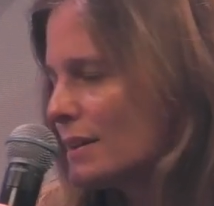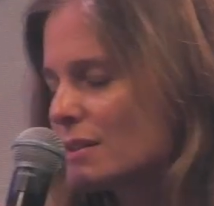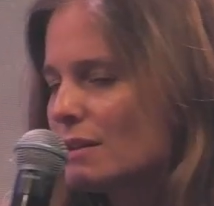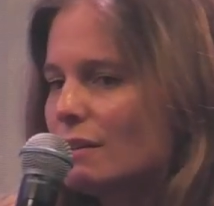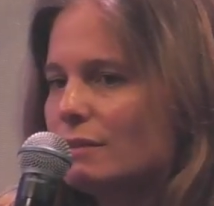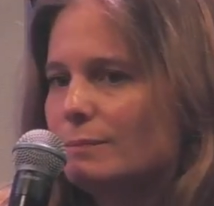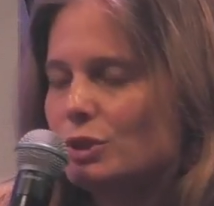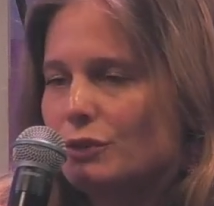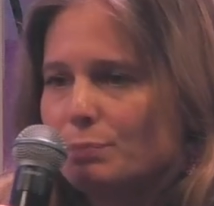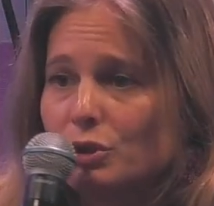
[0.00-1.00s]
as a
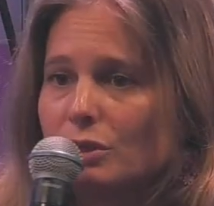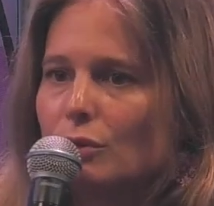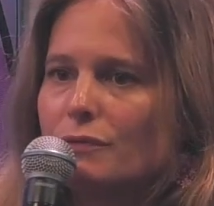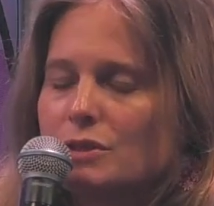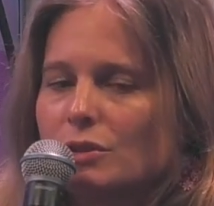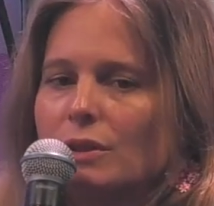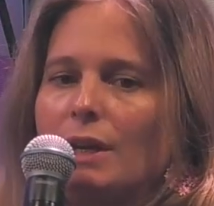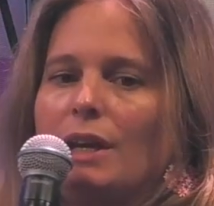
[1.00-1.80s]
chief product officer.